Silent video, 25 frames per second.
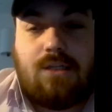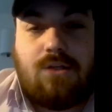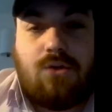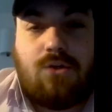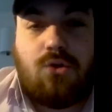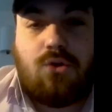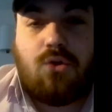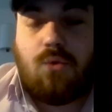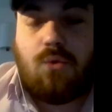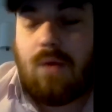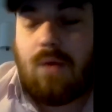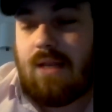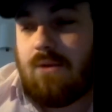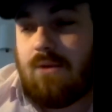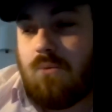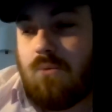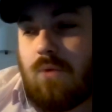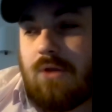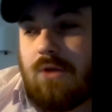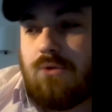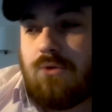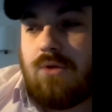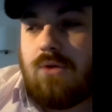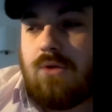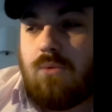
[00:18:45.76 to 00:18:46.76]
you know,
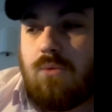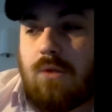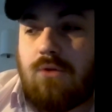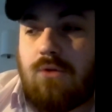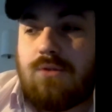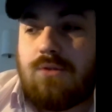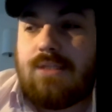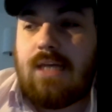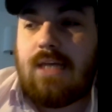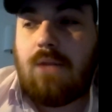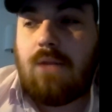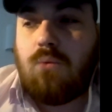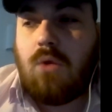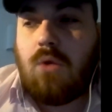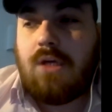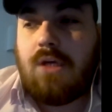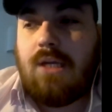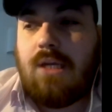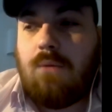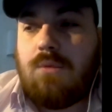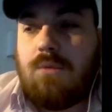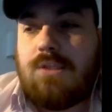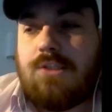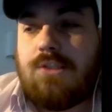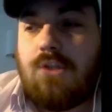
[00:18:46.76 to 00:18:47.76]
when you start
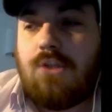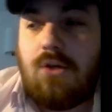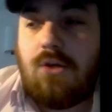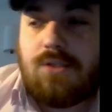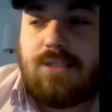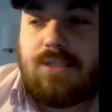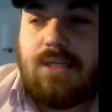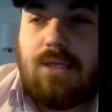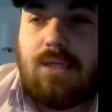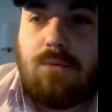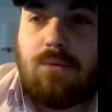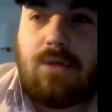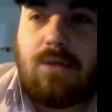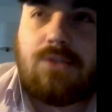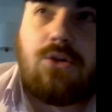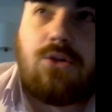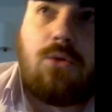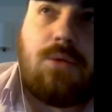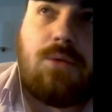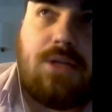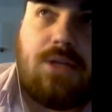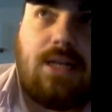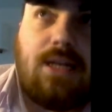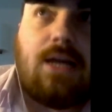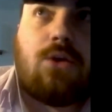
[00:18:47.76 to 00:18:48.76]
working with Dustin, he was
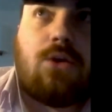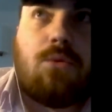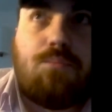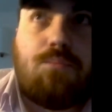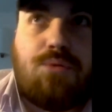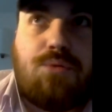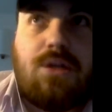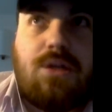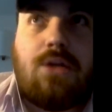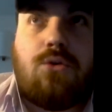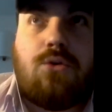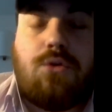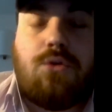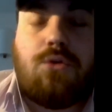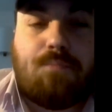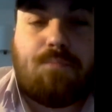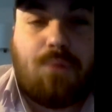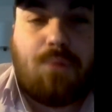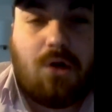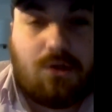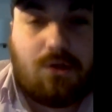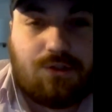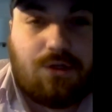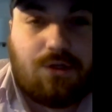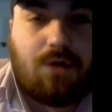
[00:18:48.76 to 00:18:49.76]
already like a pretty good
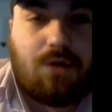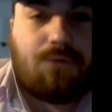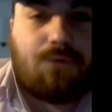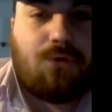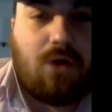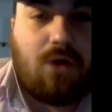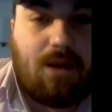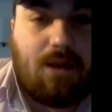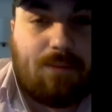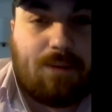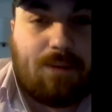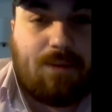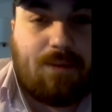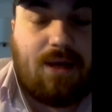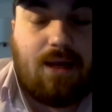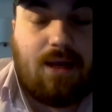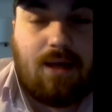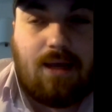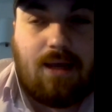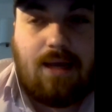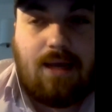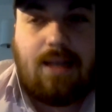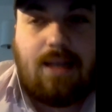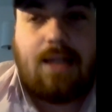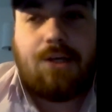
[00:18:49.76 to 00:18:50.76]
boxer for MMA.
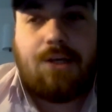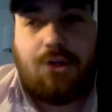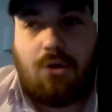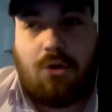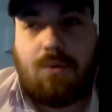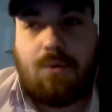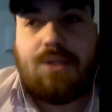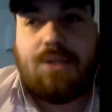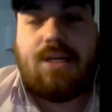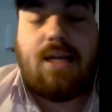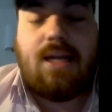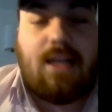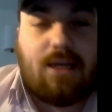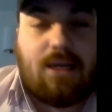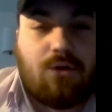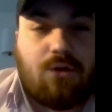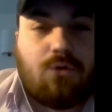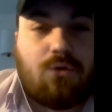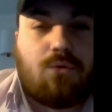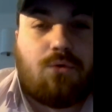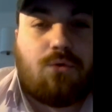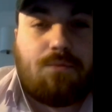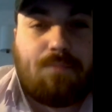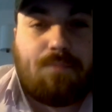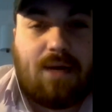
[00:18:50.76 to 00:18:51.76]
Like you already had like a
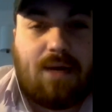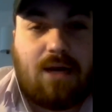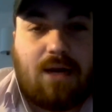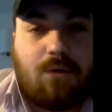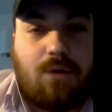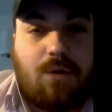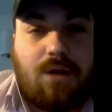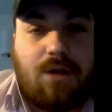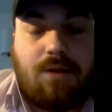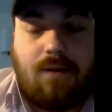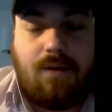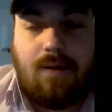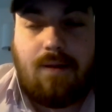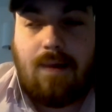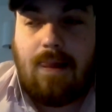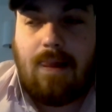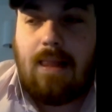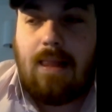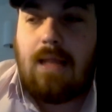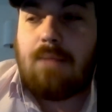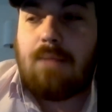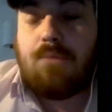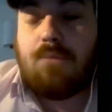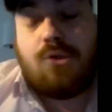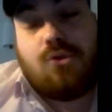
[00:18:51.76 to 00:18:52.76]
good background,
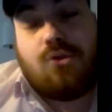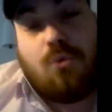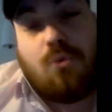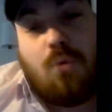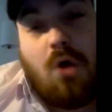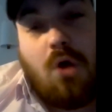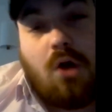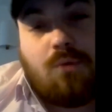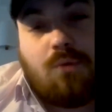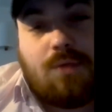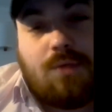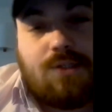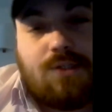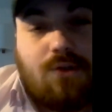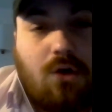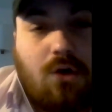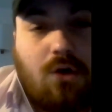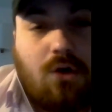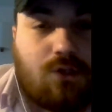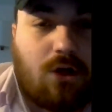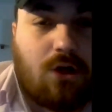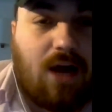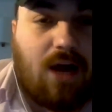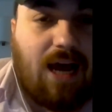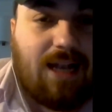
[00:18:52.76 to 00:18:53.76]
but you worked with
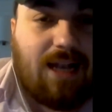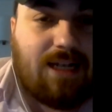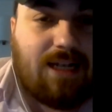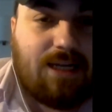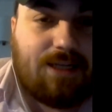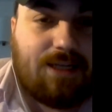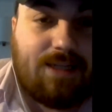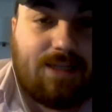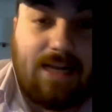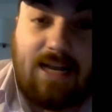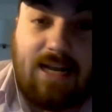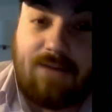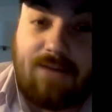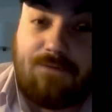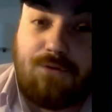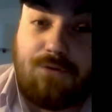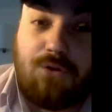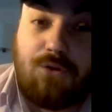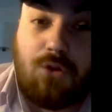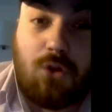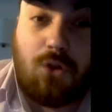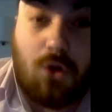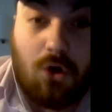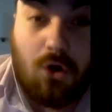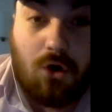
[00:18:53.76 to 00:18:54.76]
other athletes that
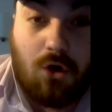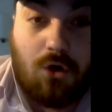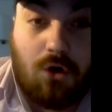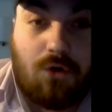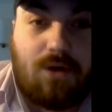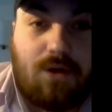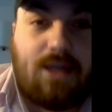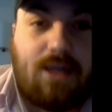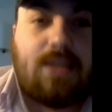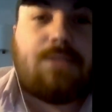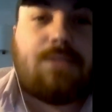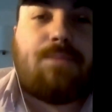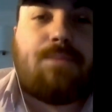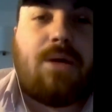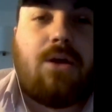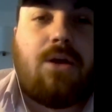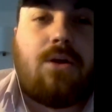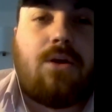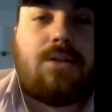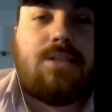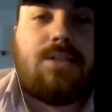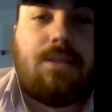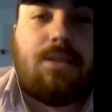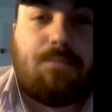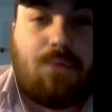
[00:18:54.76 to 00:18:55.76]
have no
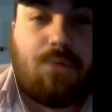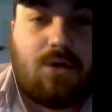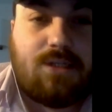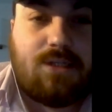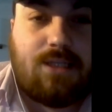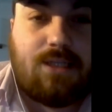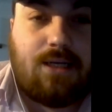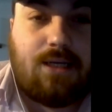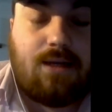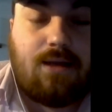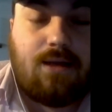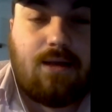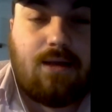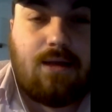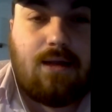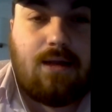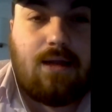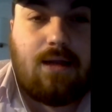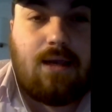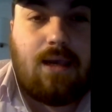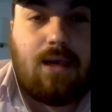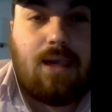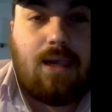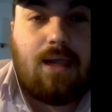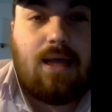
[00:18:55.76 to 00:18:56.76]
experience in boxing.
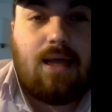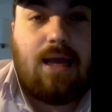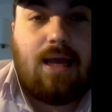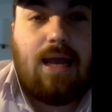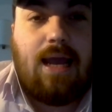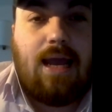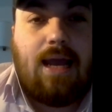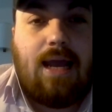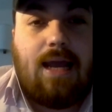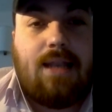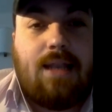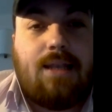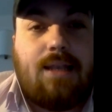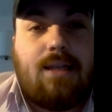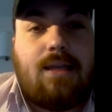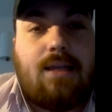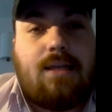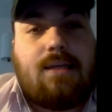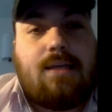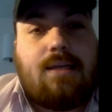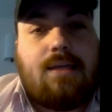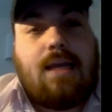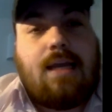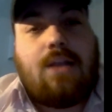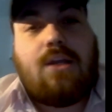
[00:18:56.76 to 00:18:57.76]
And
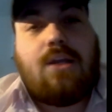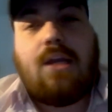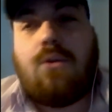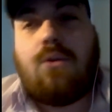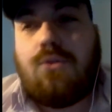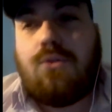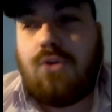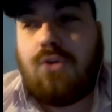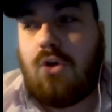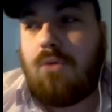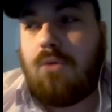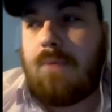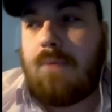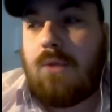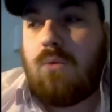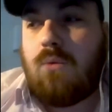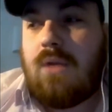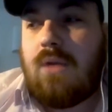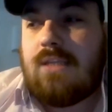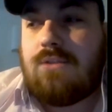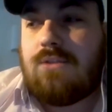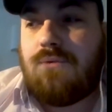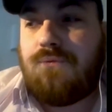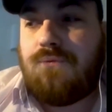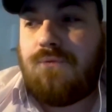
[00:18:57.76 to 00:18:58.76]
can you talk about
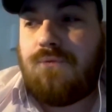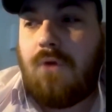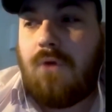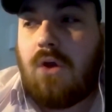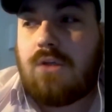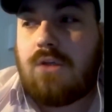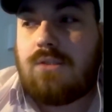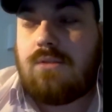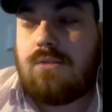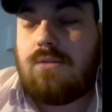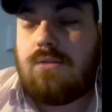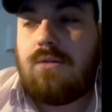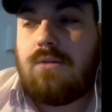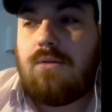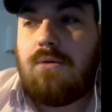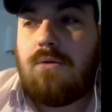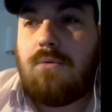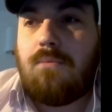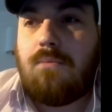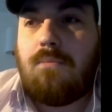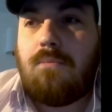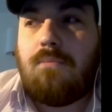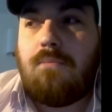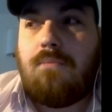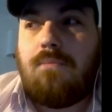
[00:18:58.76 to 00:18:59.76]
what is the first
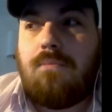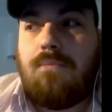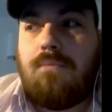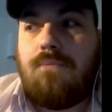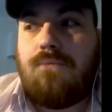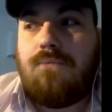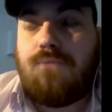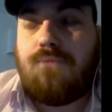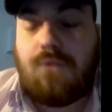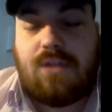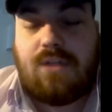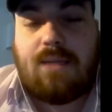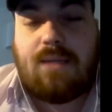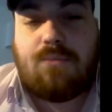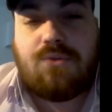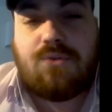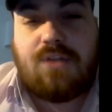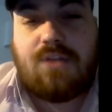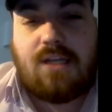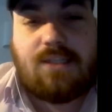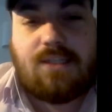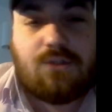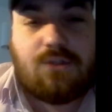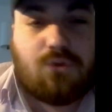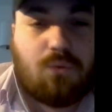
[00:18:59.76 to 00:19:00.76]

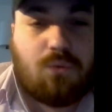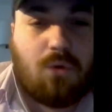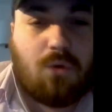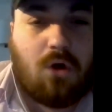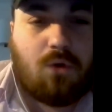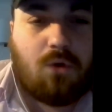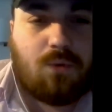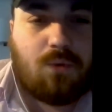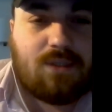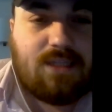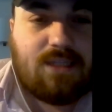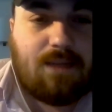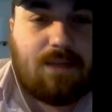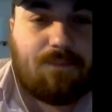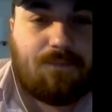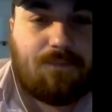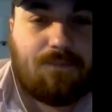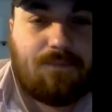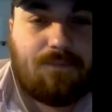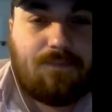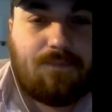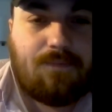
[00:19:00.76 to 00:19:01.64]
fundamental that you work with them?